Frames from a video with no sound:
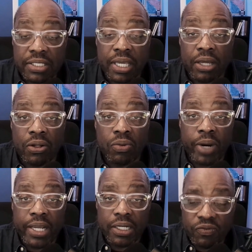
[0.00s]
sale,
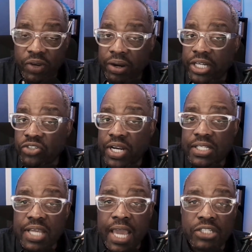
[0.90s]
right? And it's very
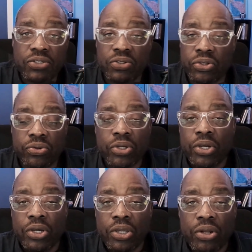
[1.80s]
transactional.
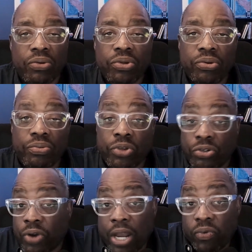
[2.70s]
You're
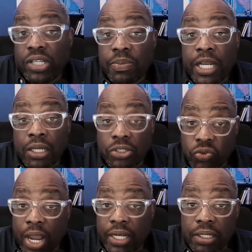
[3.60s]
trying to raise money, you're
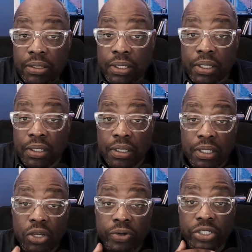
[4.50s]
trying to
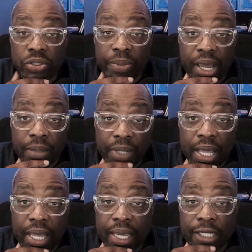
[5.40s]
increase your bottom
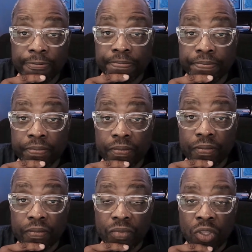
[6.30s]
line,
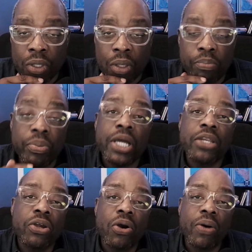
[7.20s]
but
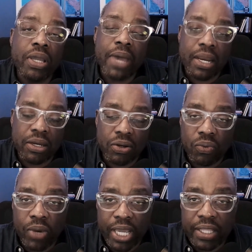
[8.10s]
you're going about it in a
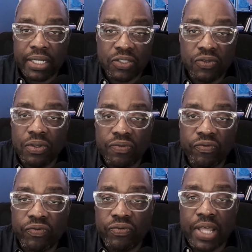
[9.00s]
way that
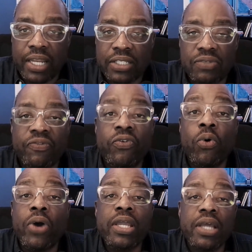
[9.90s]
is
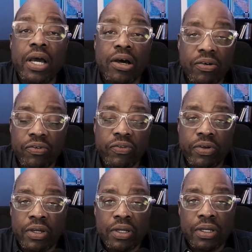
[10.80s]
void of
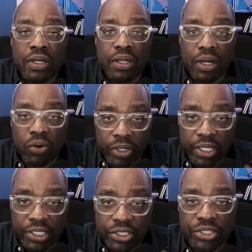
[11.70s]
a
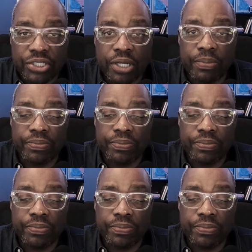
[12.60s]
relationship.